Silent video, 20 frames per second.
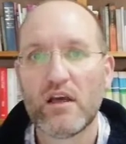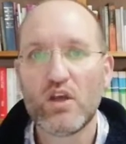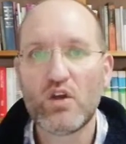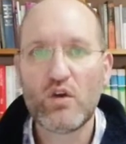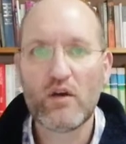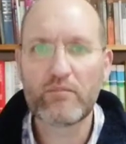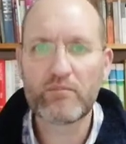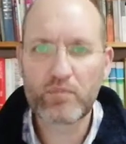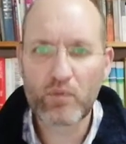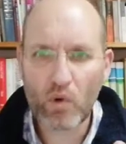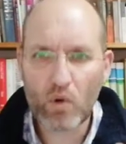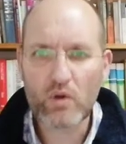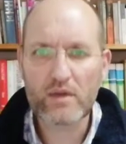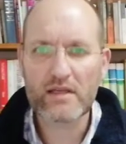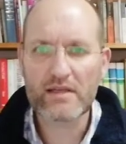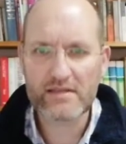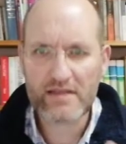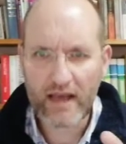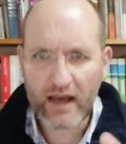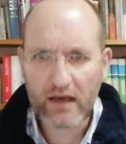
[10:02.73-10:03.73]
You have brought
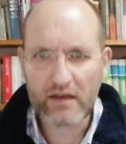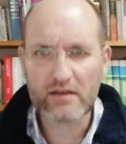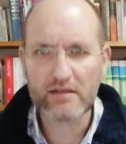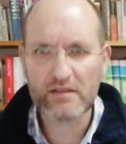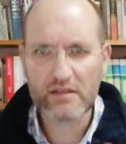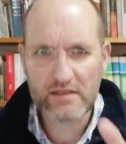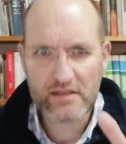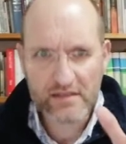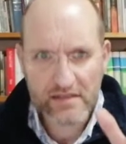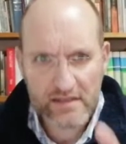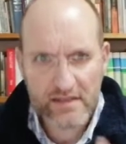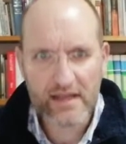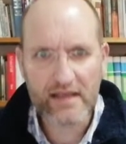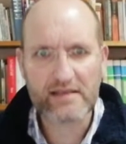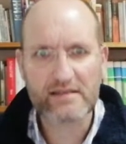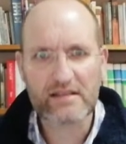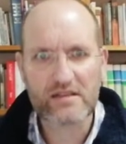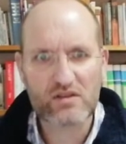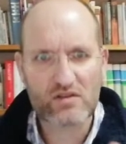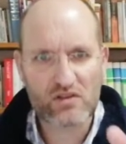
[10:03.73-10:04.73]
us out into this
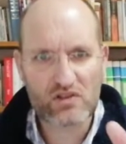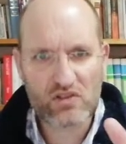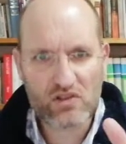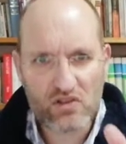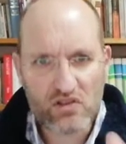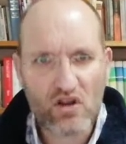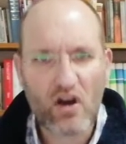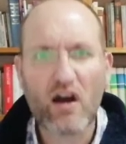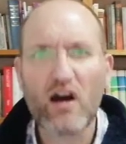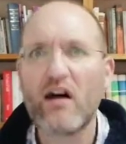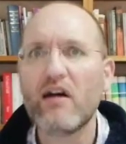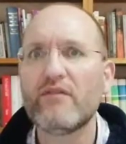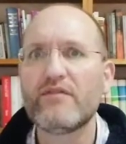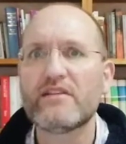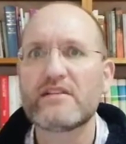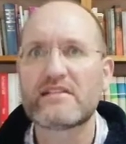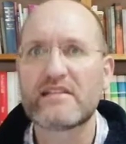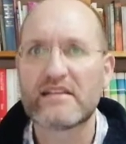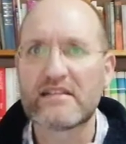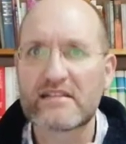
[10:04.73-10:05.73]
desert to starve
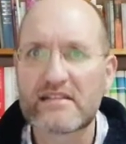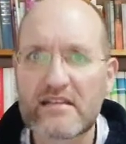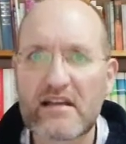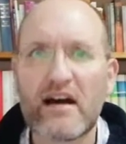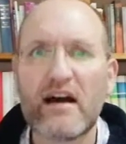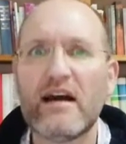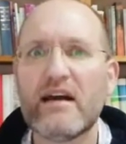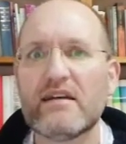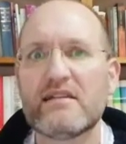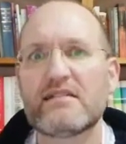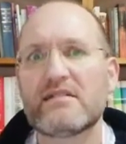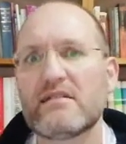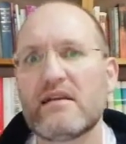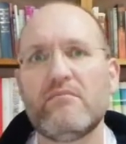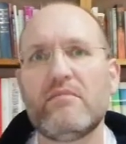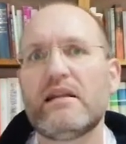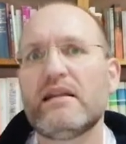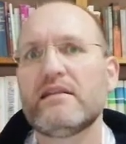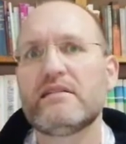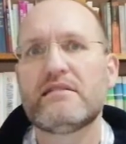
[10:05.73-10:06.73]
this entire
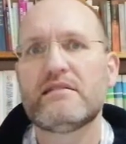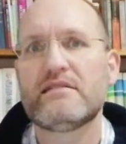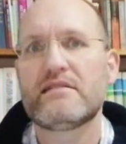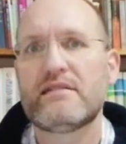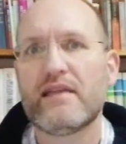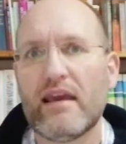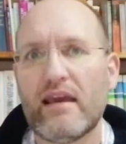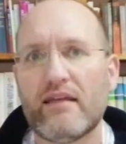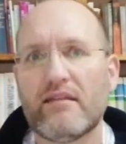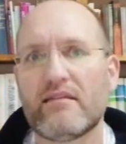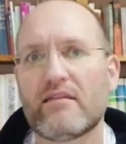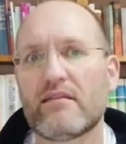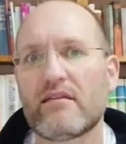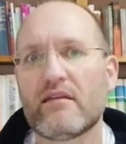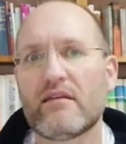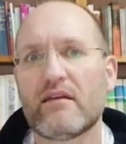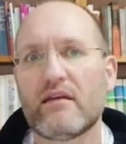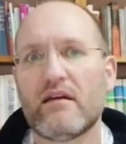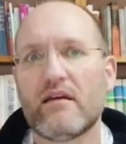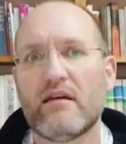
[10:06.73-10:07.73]
assembly to death.
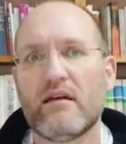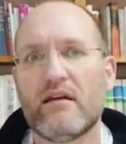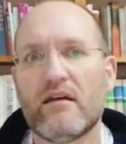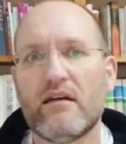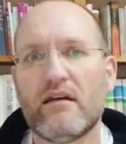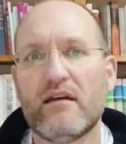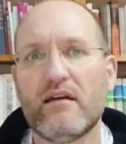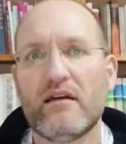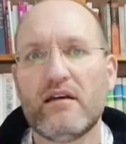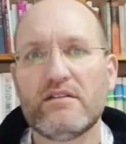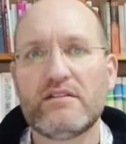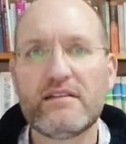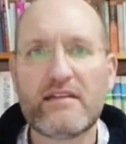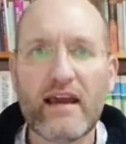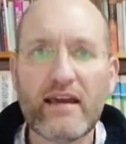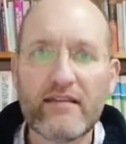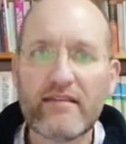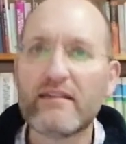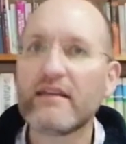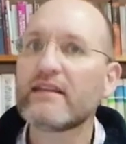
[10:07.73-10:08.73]
See,
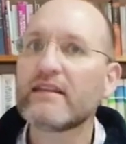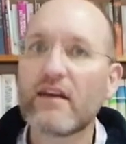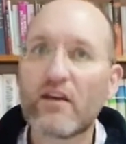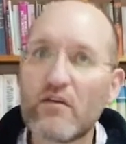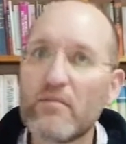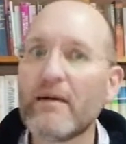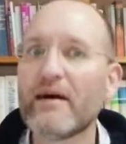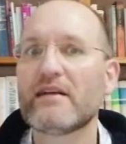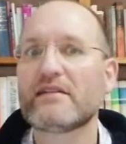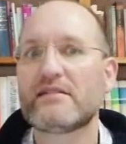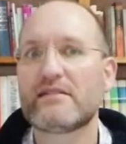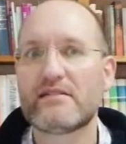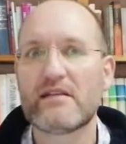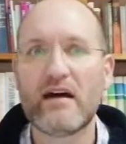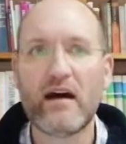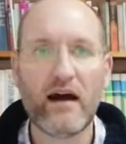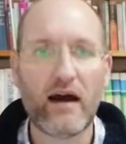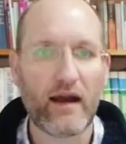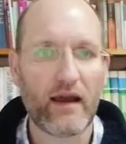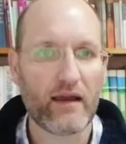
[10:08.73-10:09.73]
they think they're about to
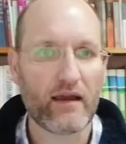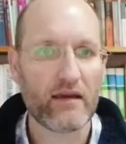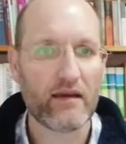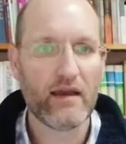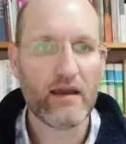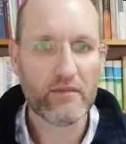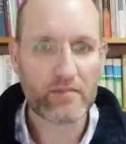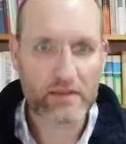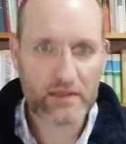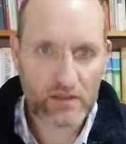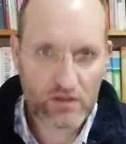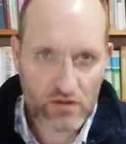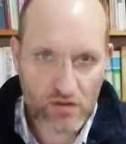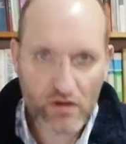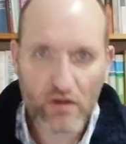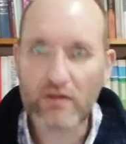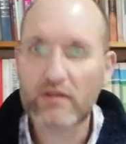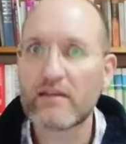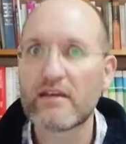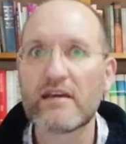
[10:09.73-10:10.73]
die. But the
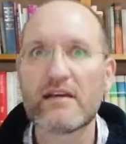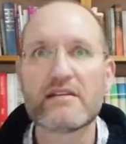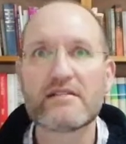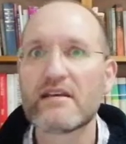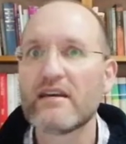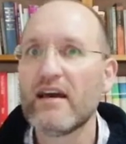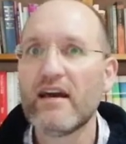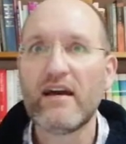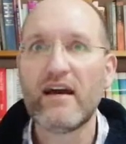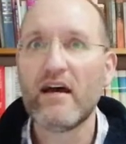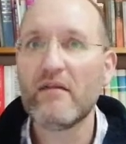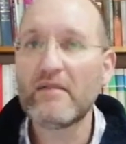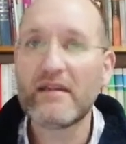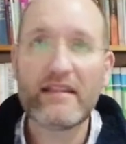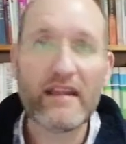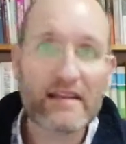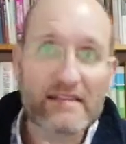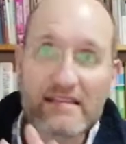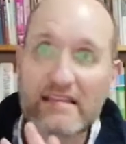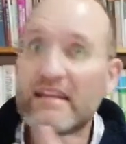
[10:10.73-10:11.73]
truth is, I mean,
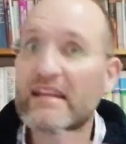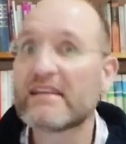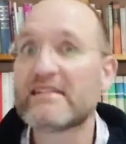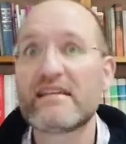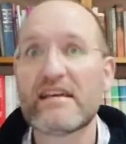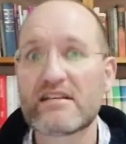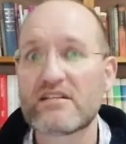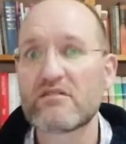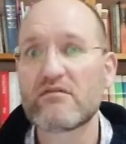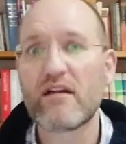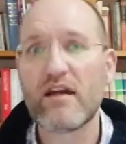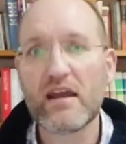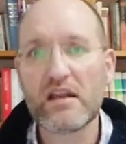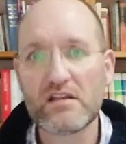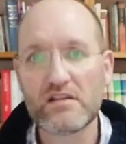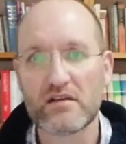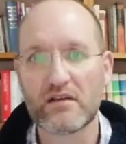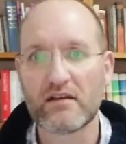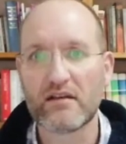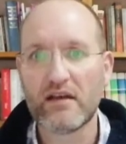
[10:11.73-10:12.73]
that's an
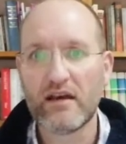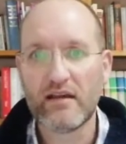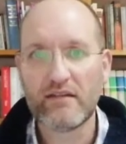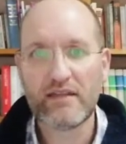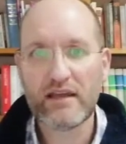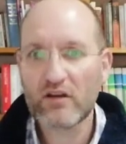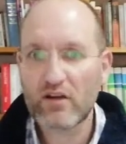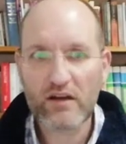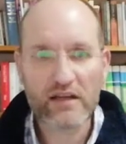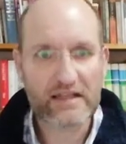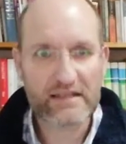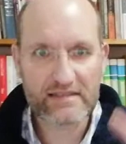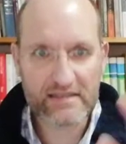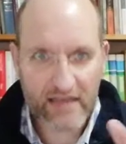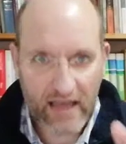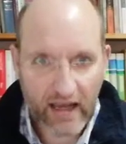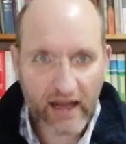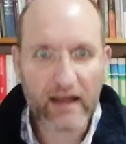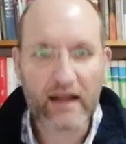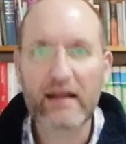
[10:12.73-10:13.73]
exaggeration. They're not
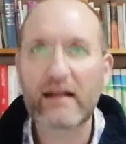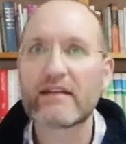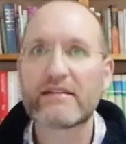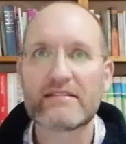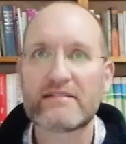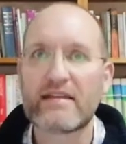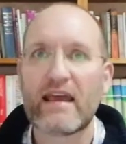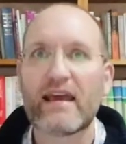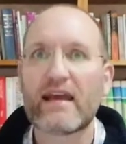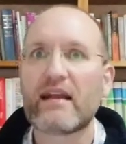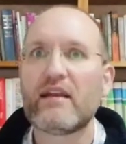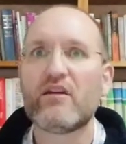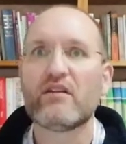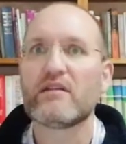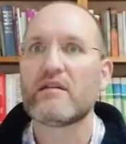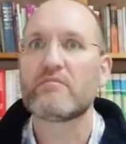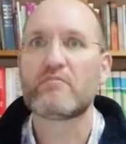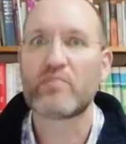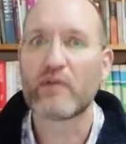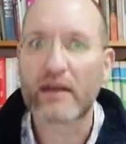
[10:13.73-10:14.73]
exact, exactly on
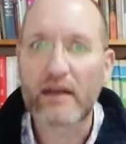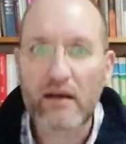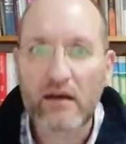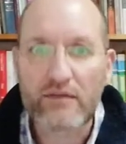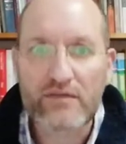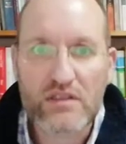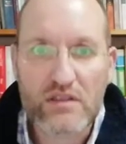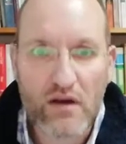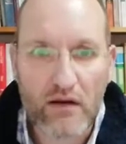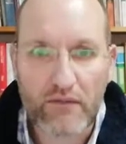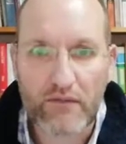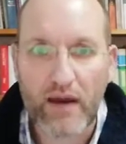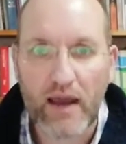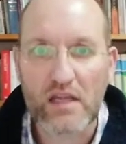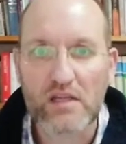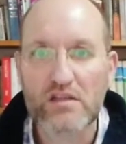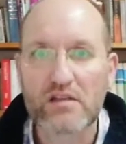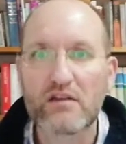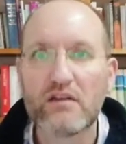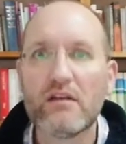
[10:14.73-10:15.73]
the brink of
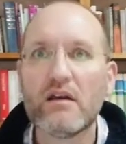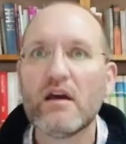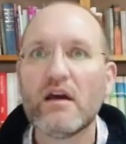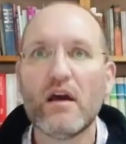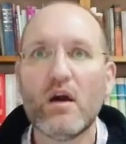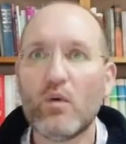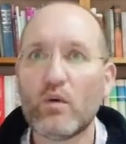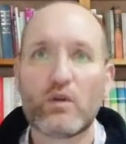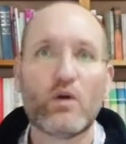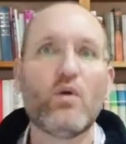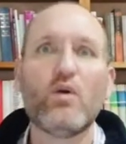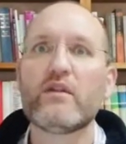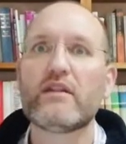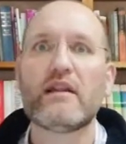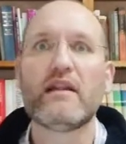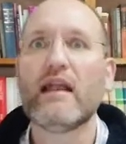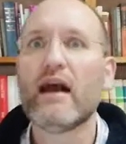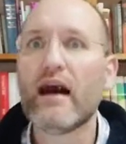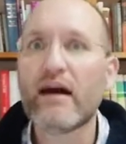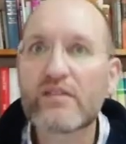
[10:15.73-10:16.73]
starvation with all
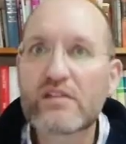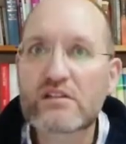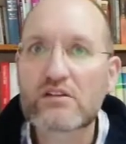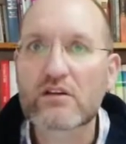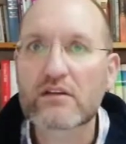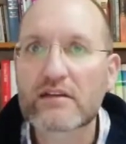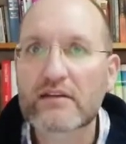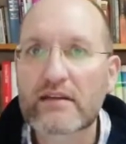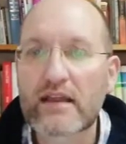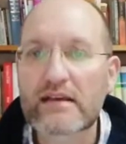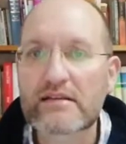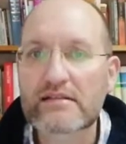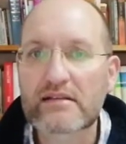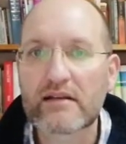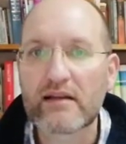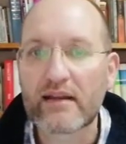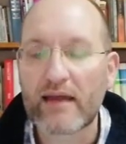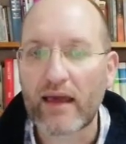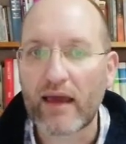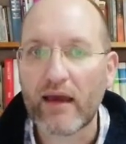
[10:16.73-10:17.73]
the livestock that they
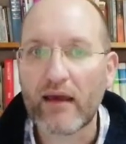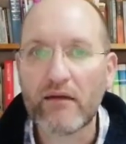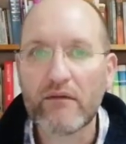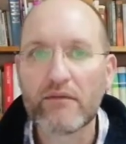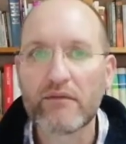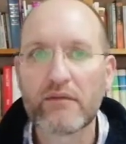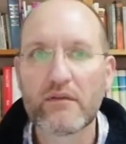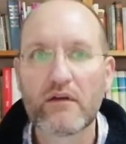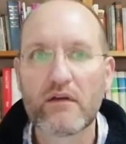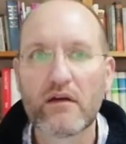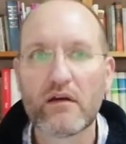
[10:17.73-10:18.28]
still have.